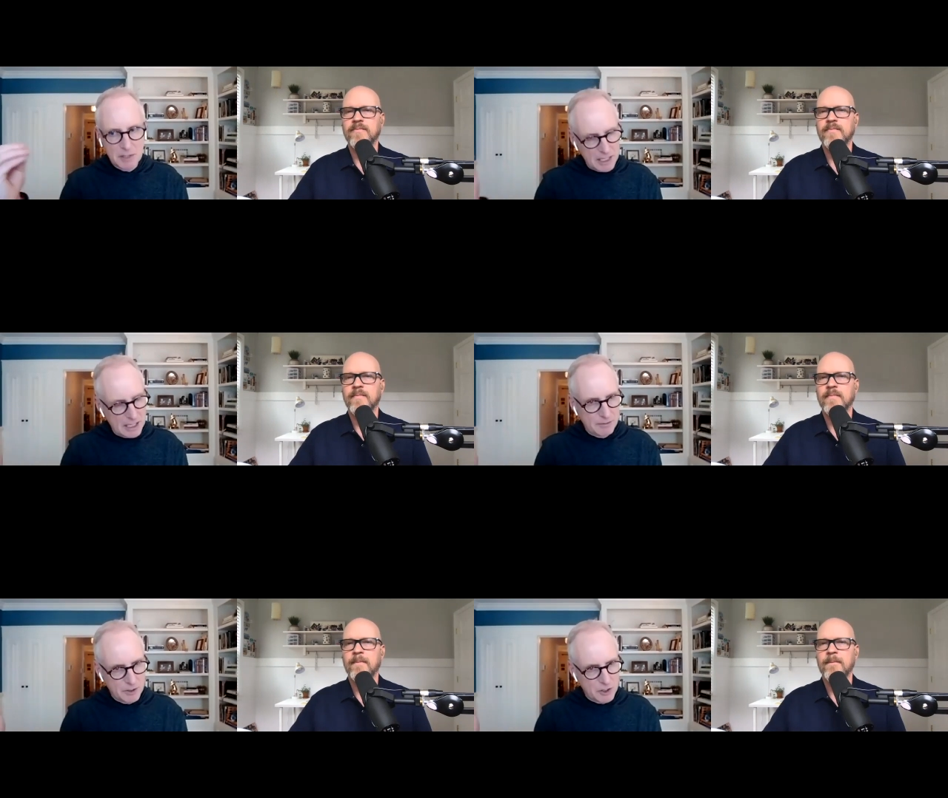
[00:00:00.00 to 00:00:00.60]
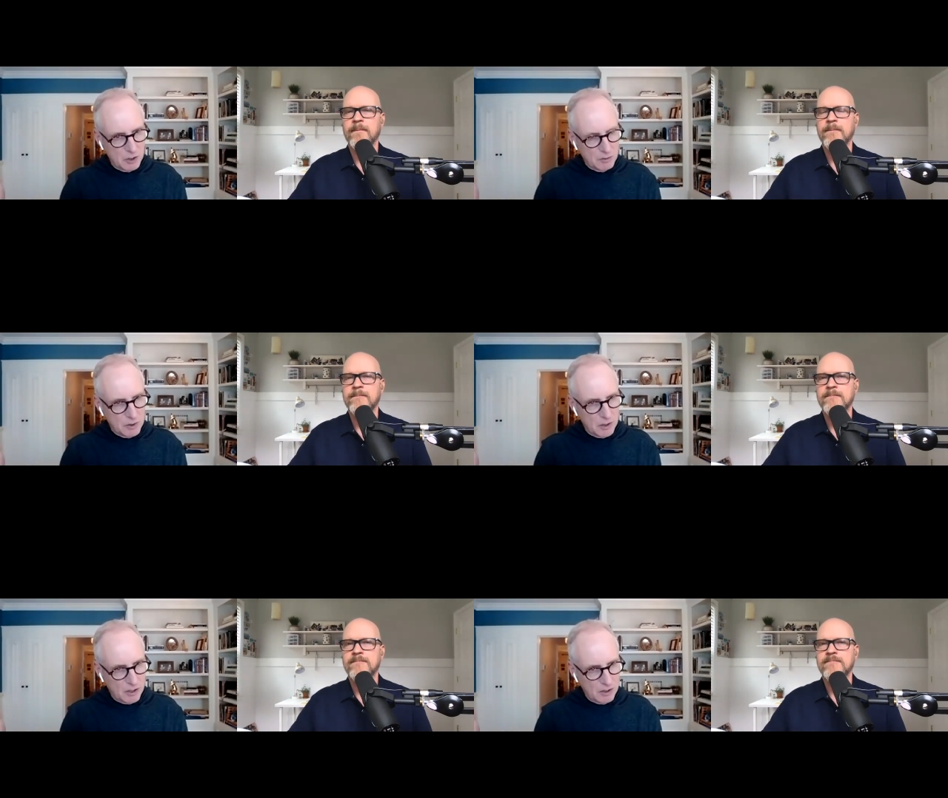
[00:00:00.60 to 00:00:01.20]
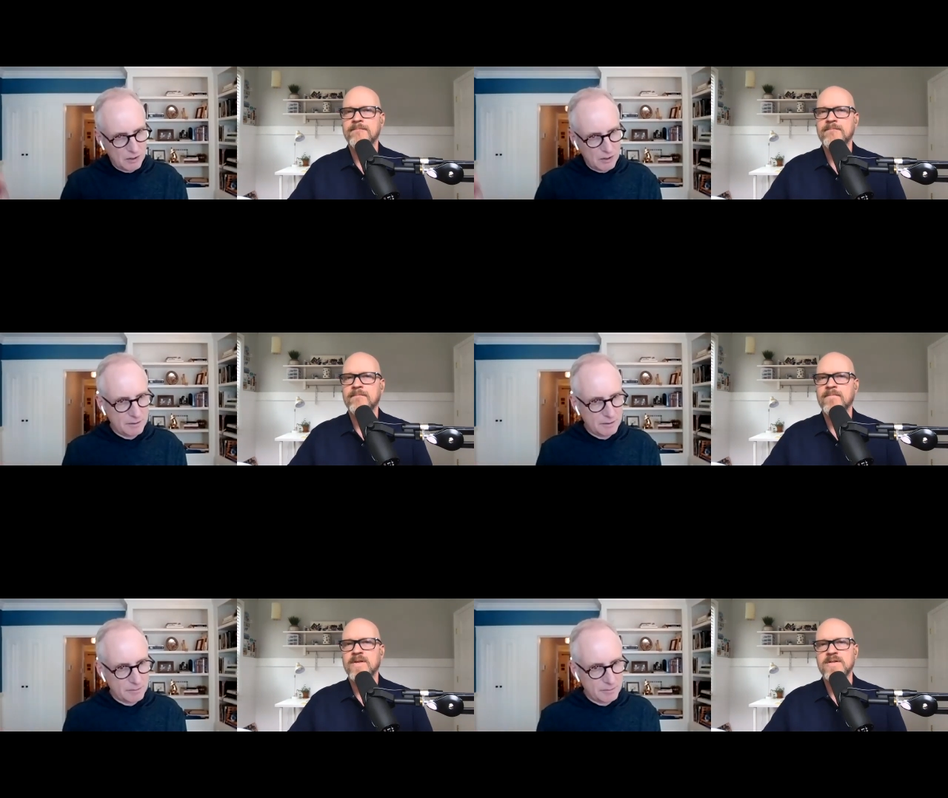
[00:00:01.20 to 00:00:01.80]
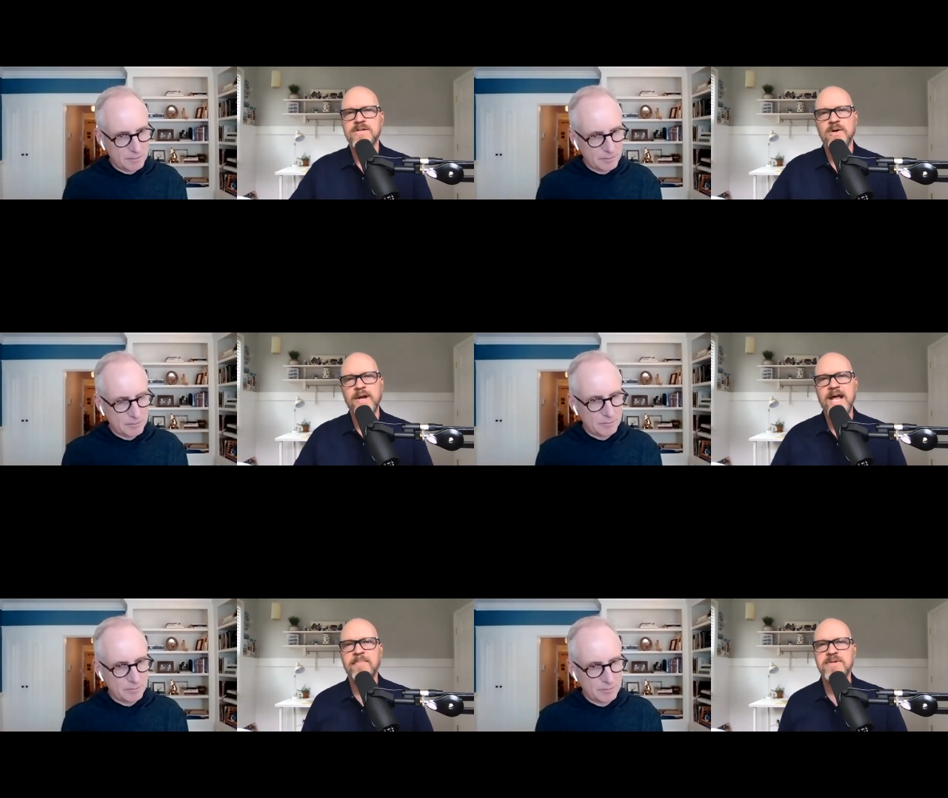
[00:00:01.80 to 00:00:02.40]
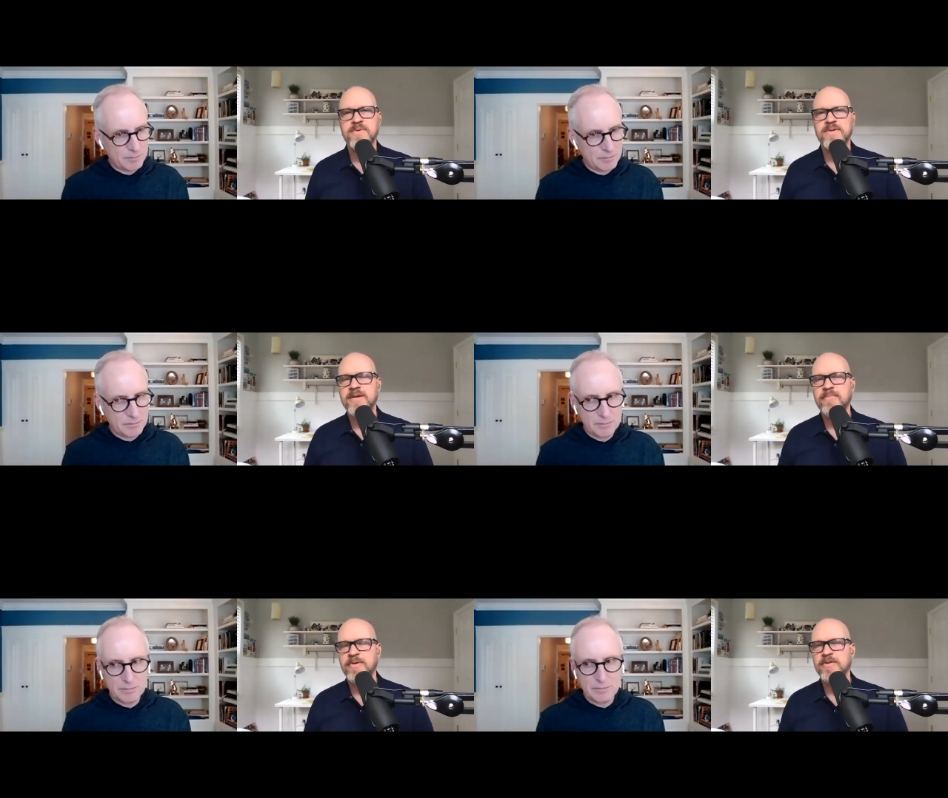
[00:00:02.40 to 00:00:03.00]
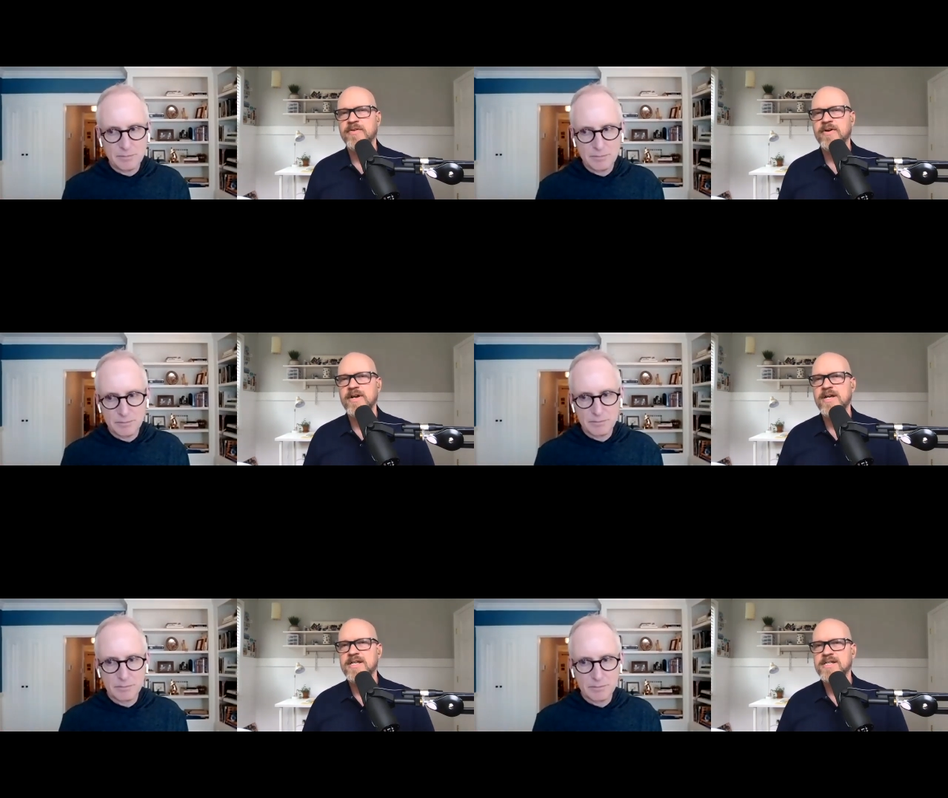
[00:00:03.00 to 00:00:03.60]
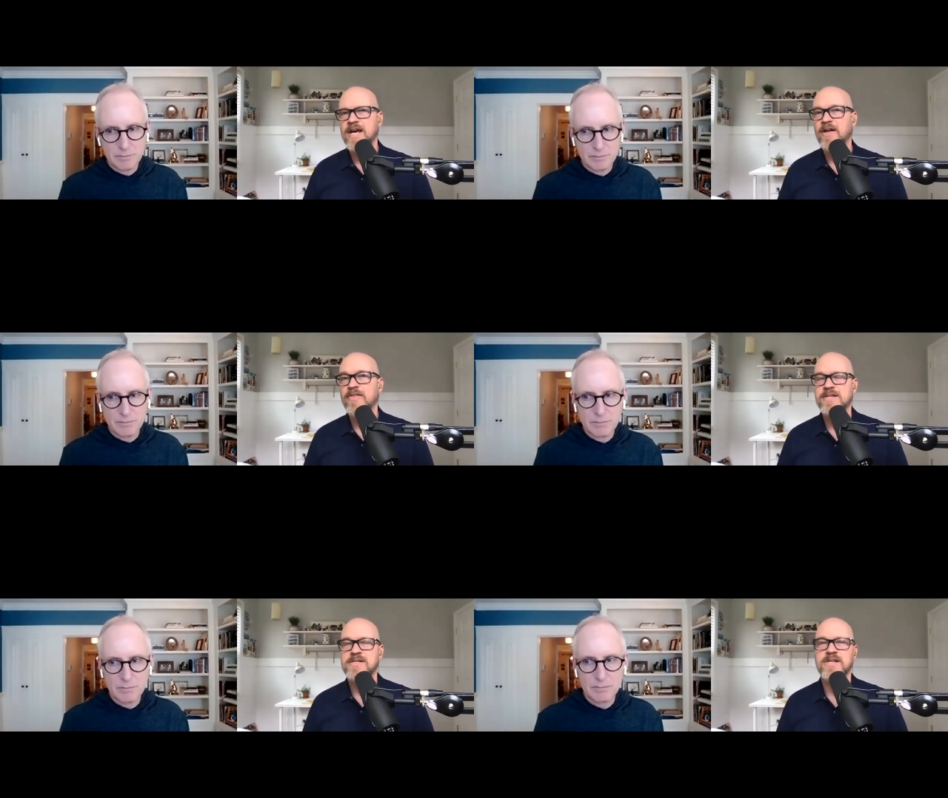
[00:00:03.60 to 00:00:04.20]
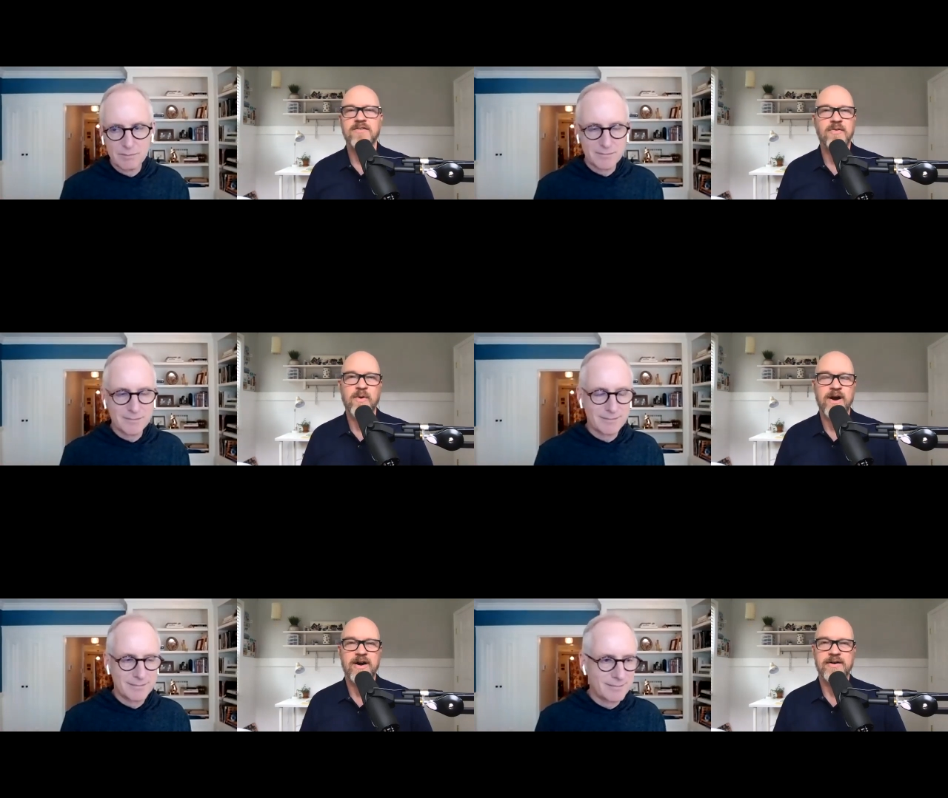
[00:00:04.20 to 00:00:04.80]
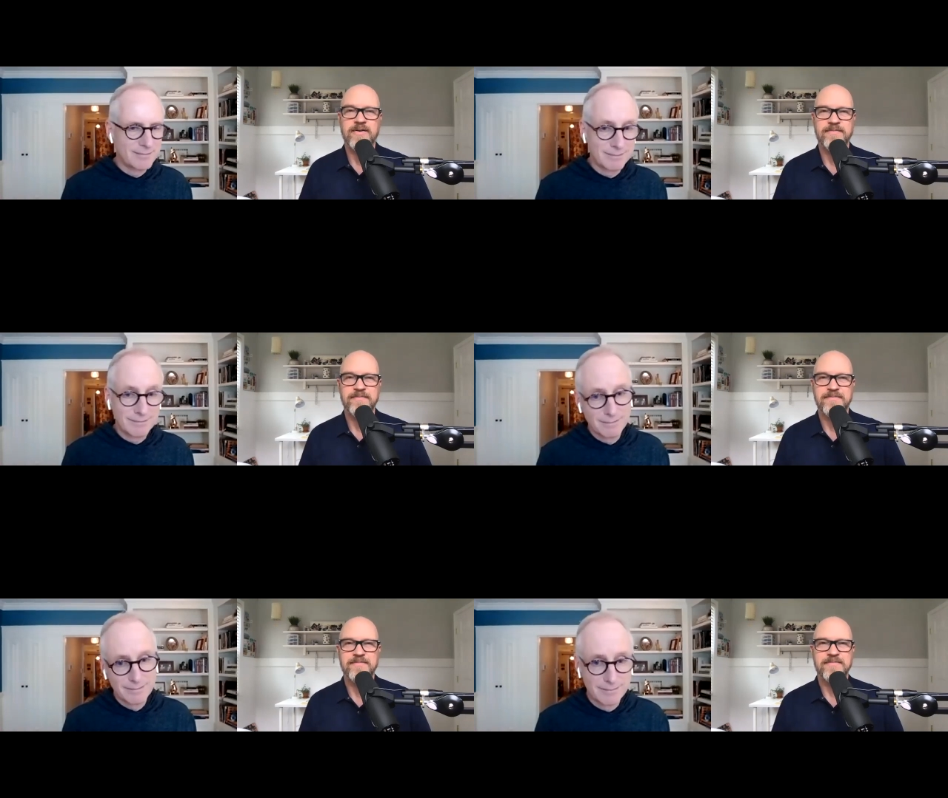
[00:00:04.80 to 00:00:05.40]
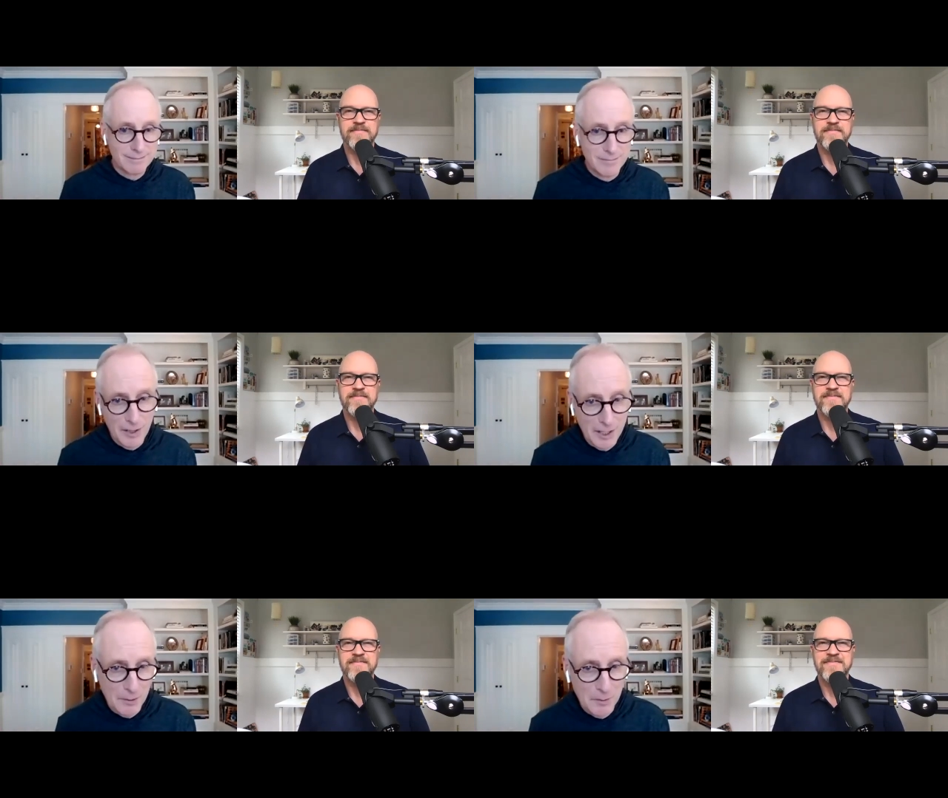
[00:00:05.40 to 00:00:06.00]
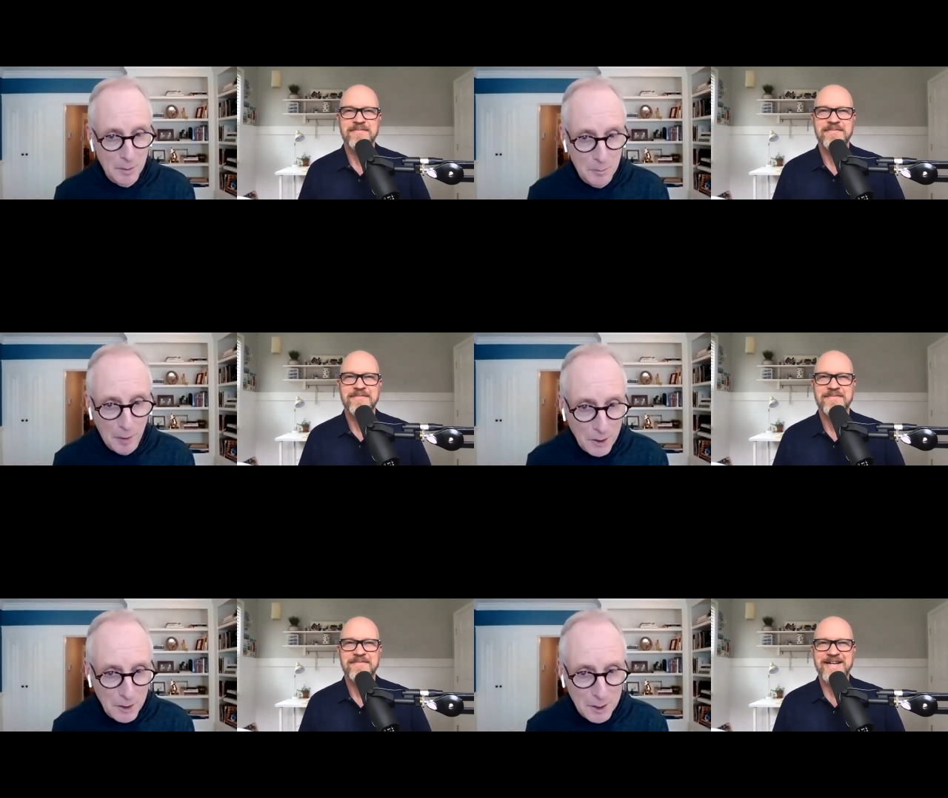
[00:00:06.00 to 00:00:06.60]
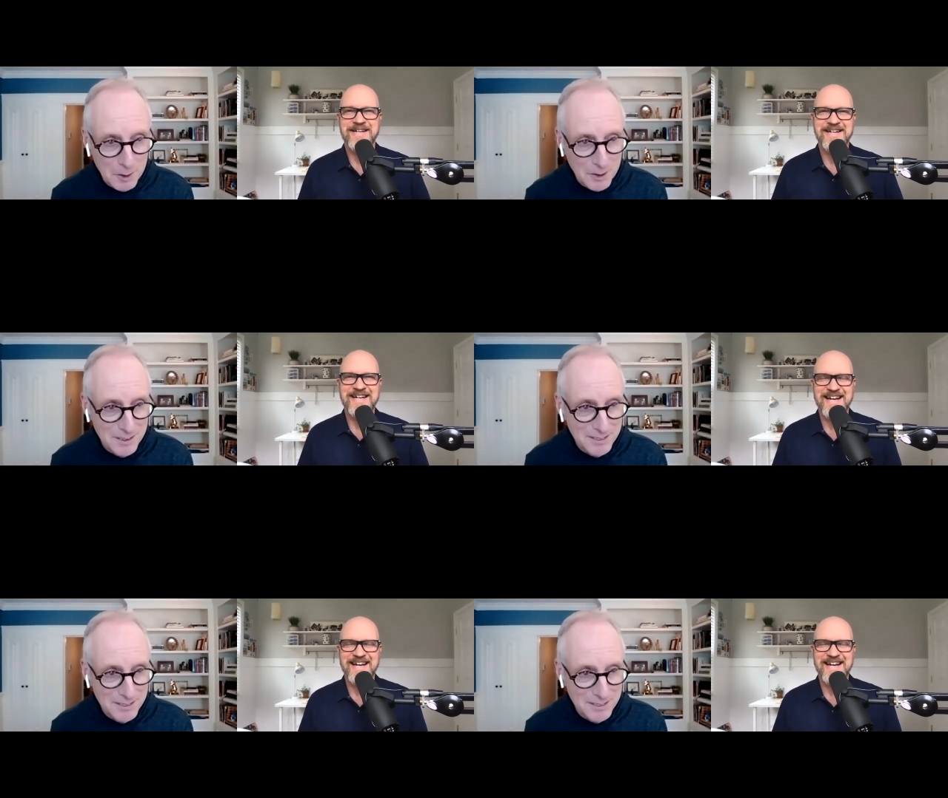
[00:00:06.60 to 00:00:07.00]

Speaker 1: efforts overall.
Speaker 2: So what happens when the improver is healthy and self-aware?
Speaker 1: They're remarkable.